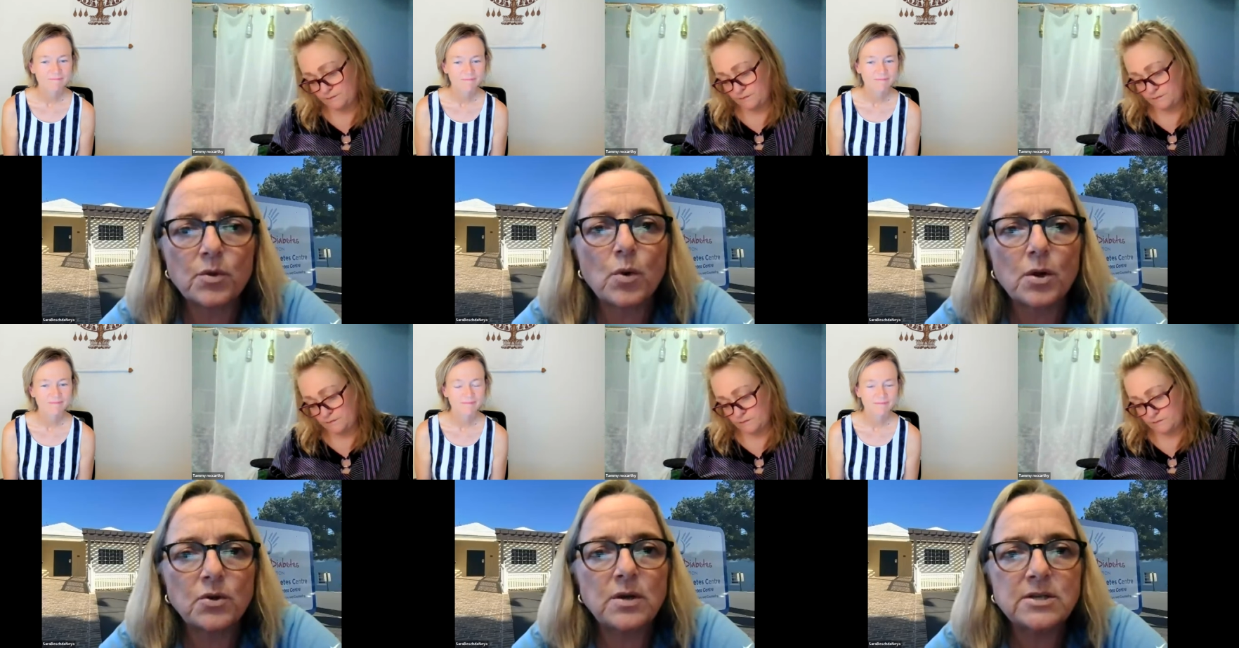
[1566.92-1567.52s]
Speaker 1: with
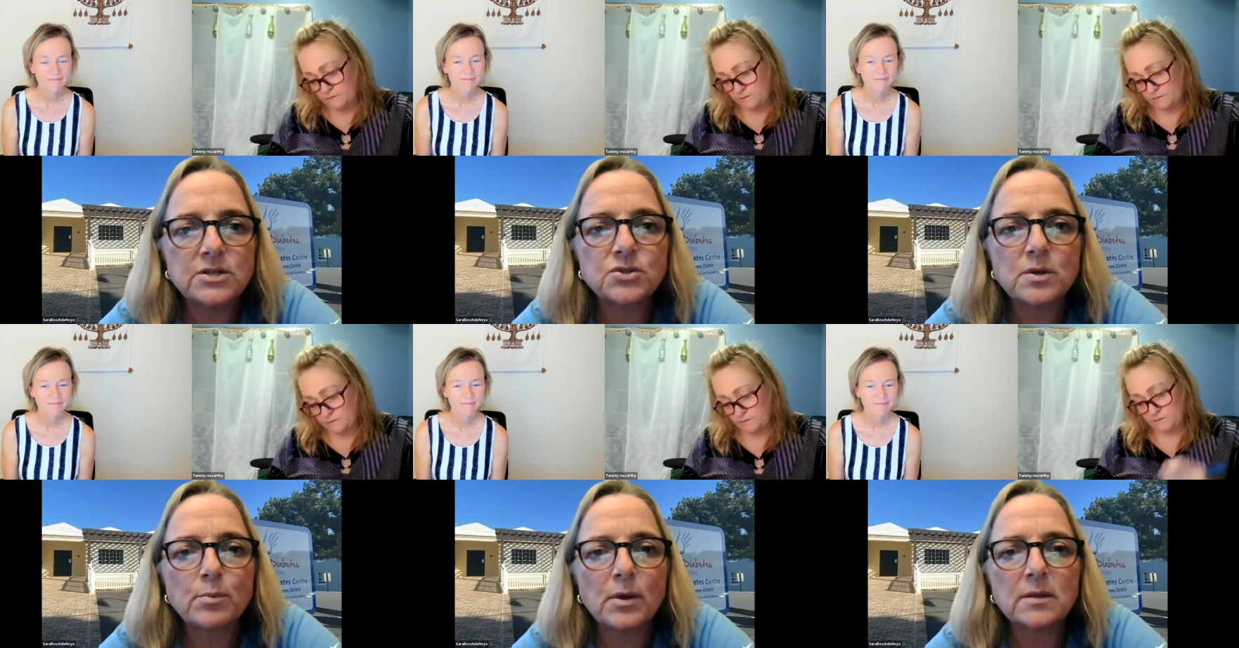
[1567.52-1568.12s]
what you need to
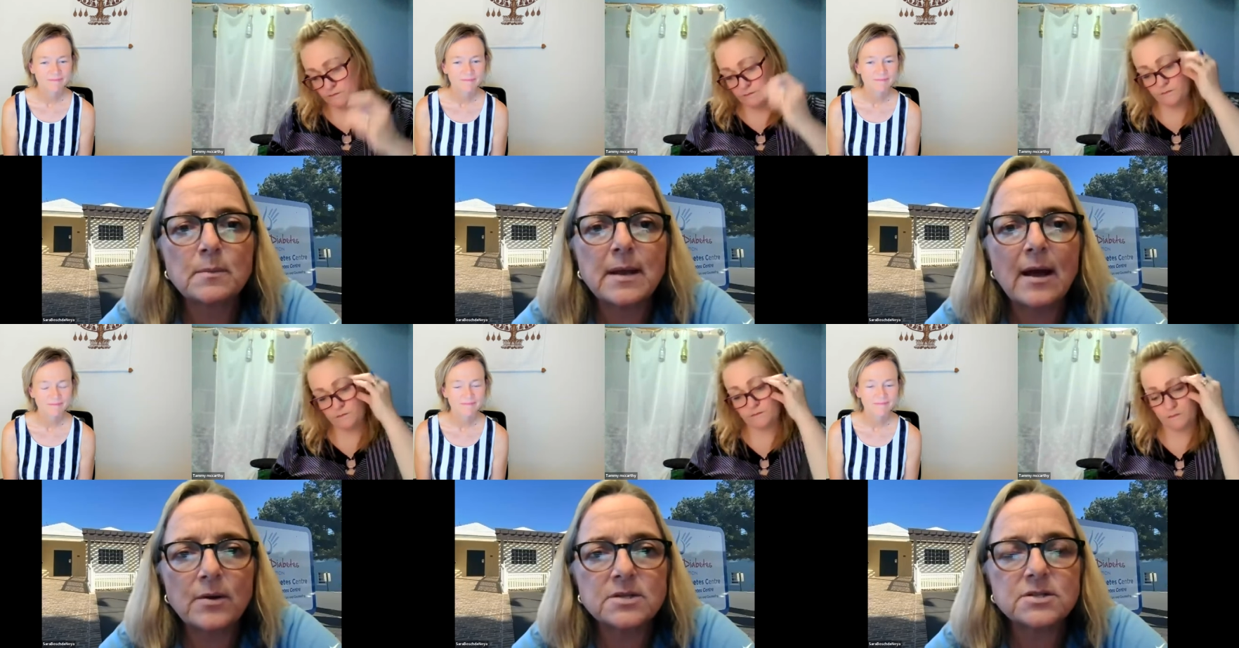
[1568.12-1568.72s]
do to bring them
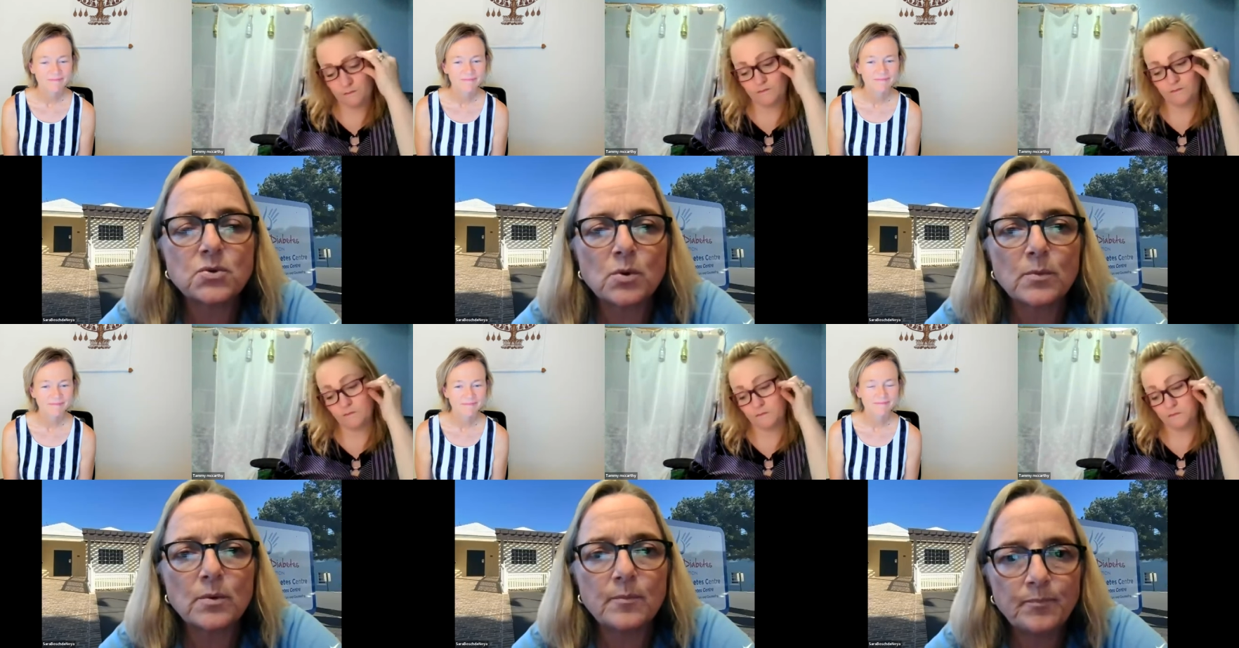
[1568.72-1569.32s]
down into
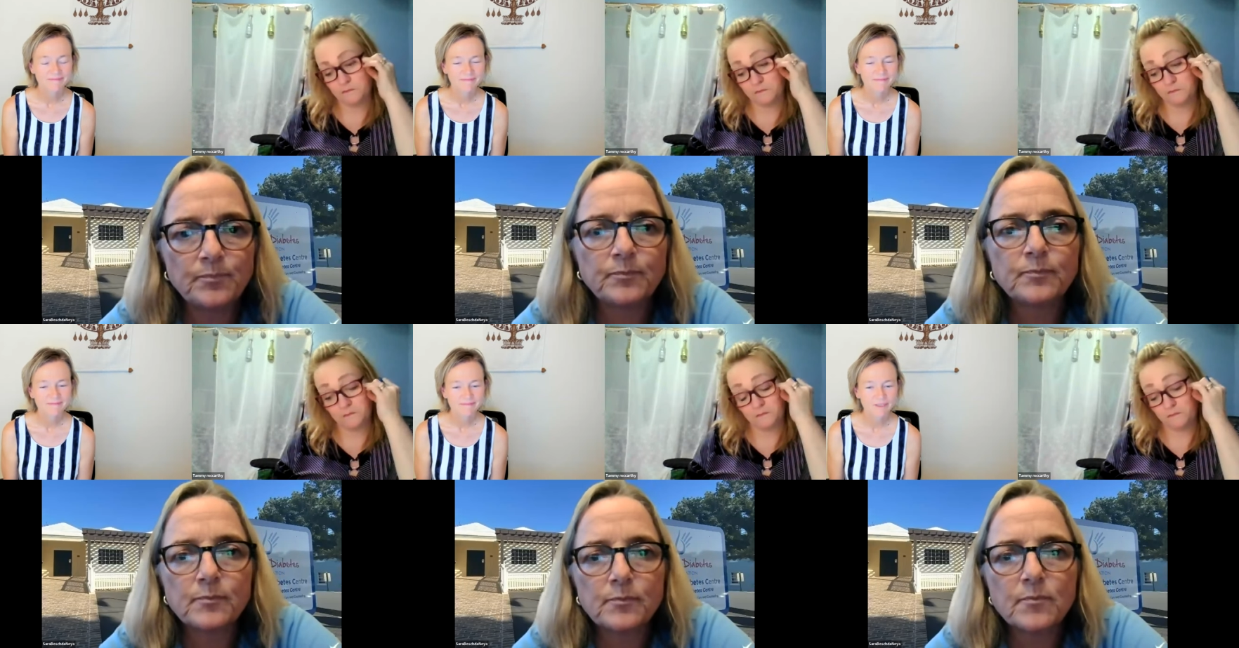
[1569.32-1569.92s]
normal.
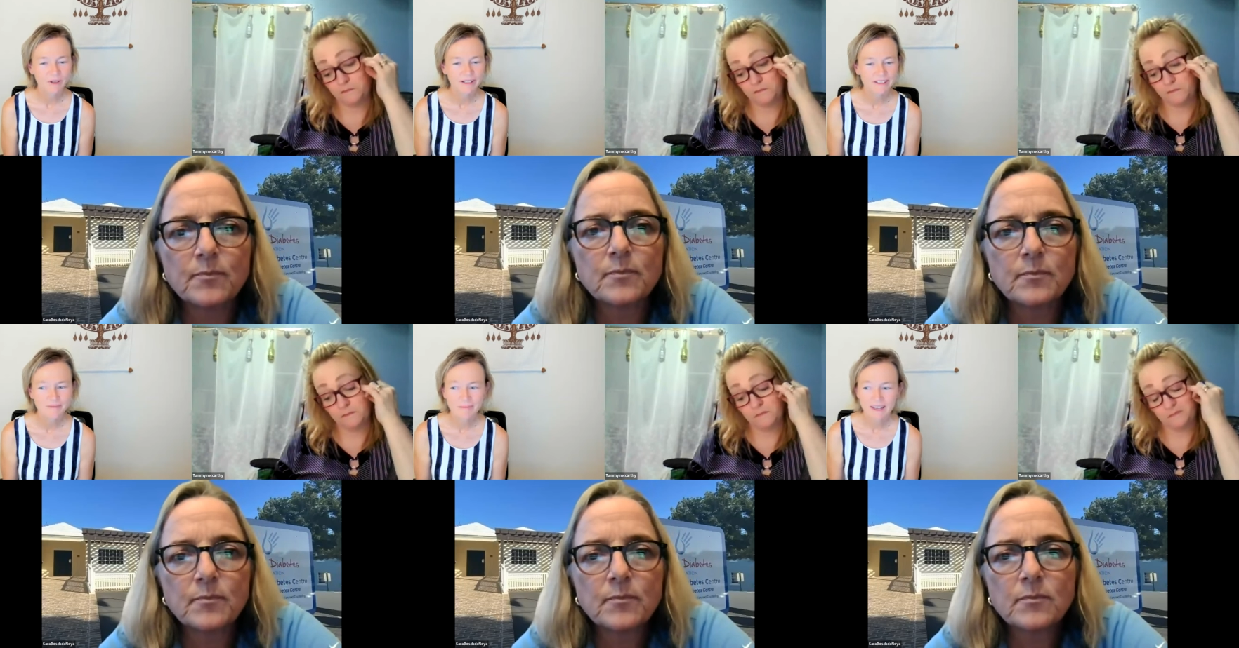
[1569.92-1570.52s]

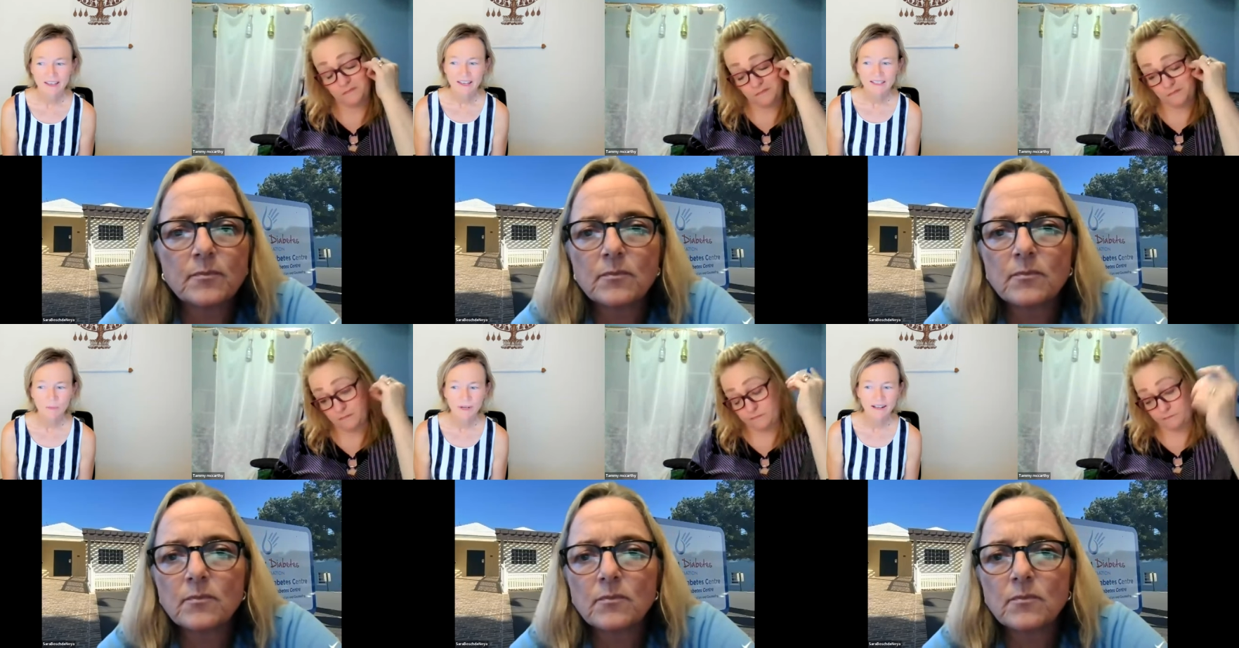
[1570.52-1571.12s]
Speaker 2: Great.
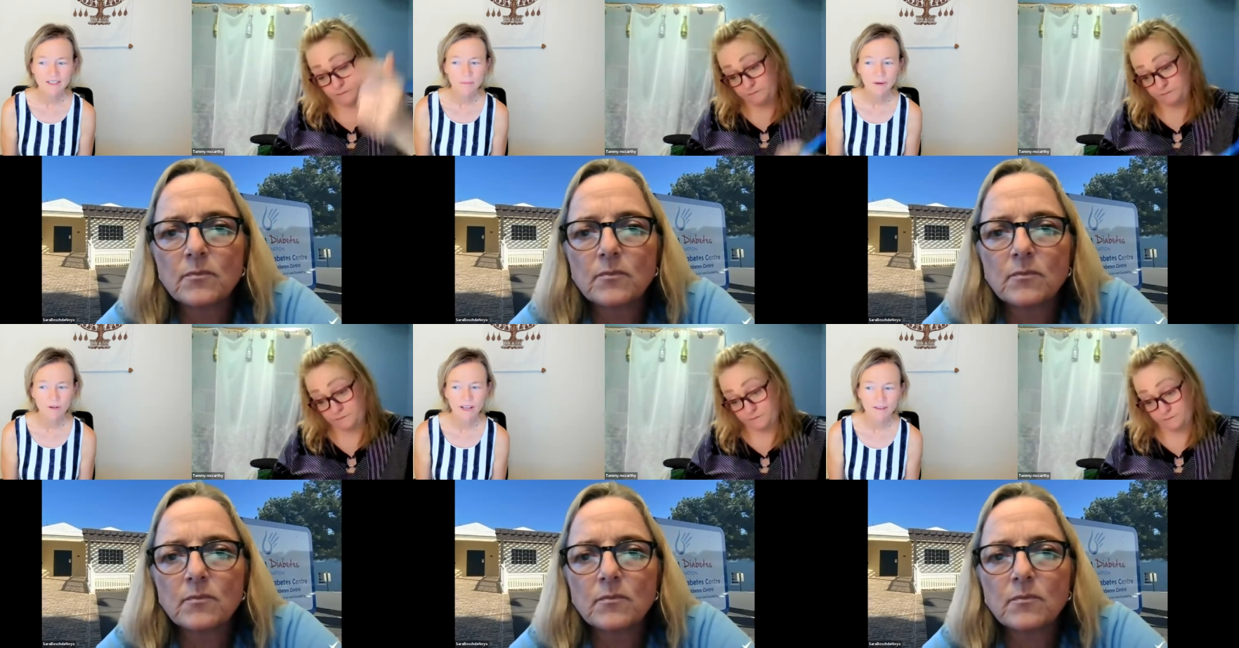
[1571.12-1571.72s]
And someone
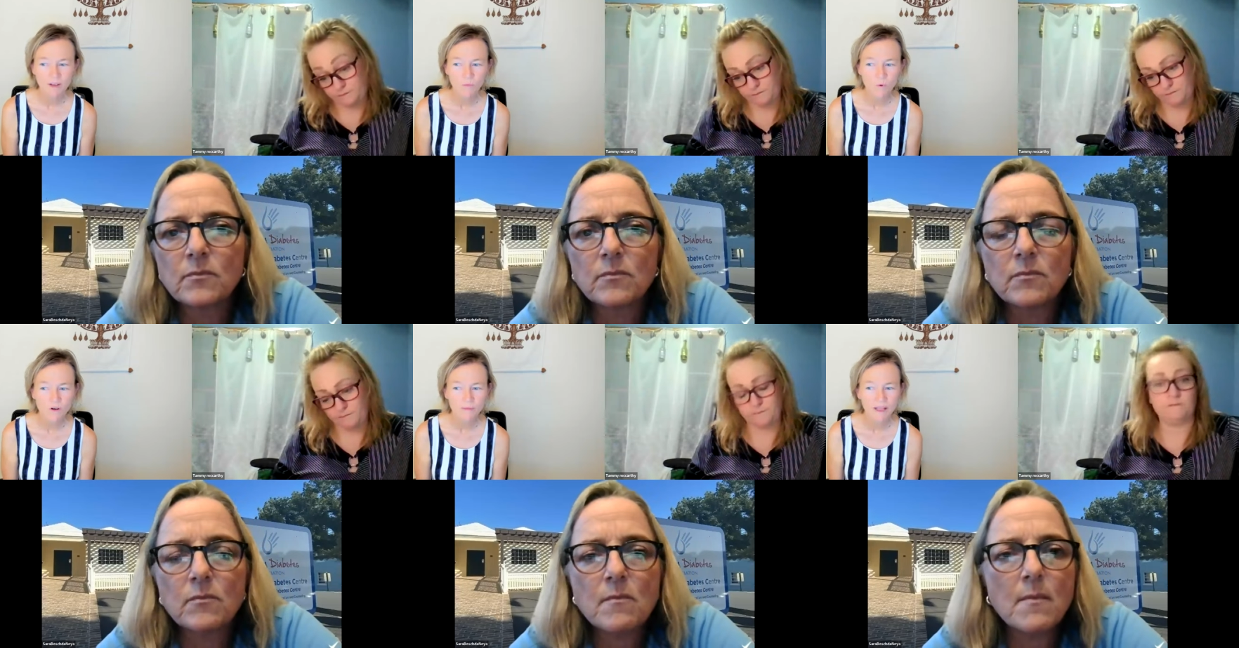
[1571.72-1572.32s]
asked about
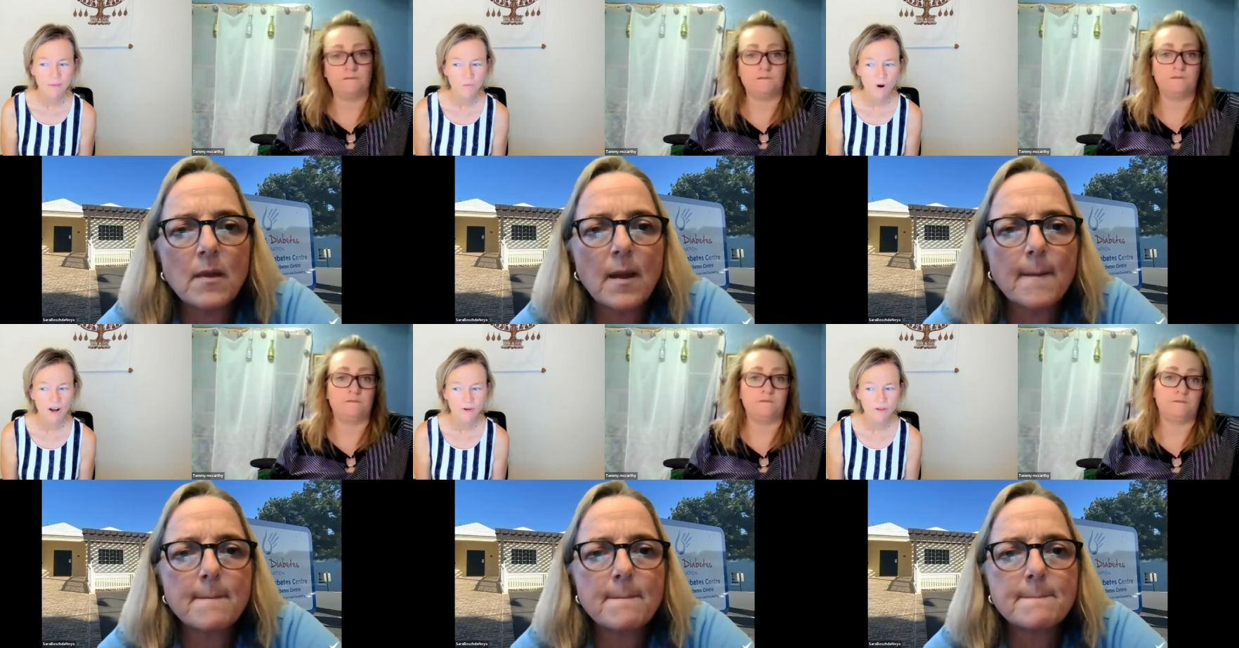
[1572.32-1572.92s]
having warm
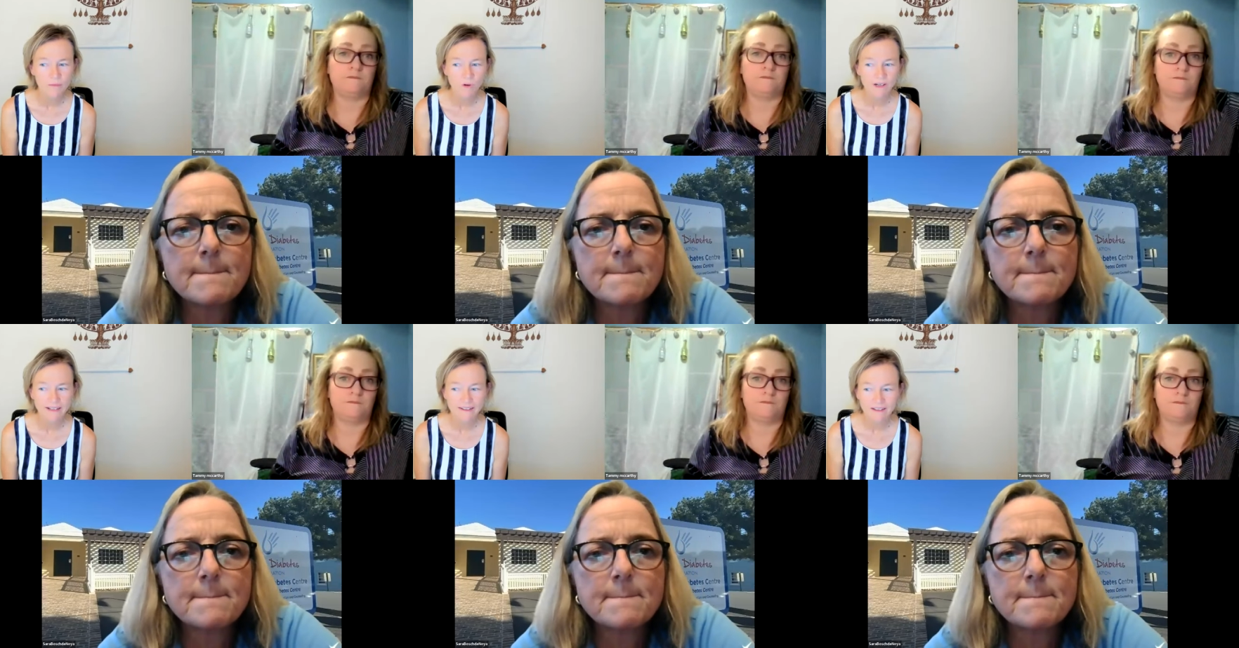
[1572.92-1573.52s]
lemon water in the
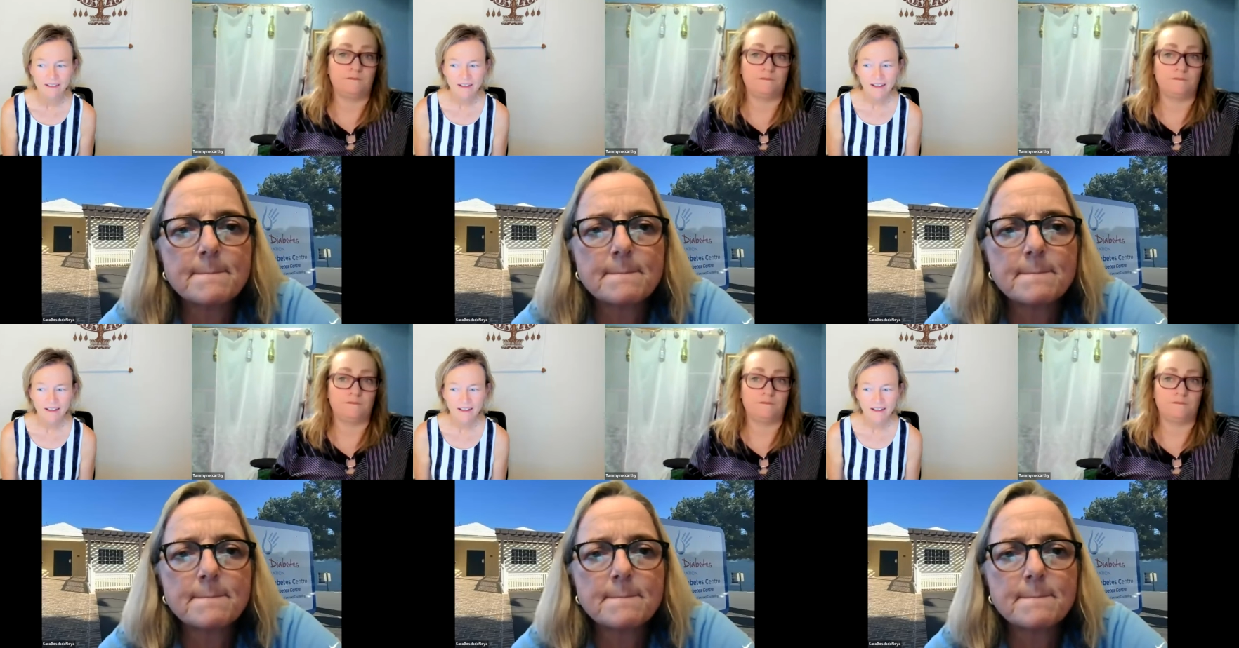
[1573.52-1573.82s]
morning.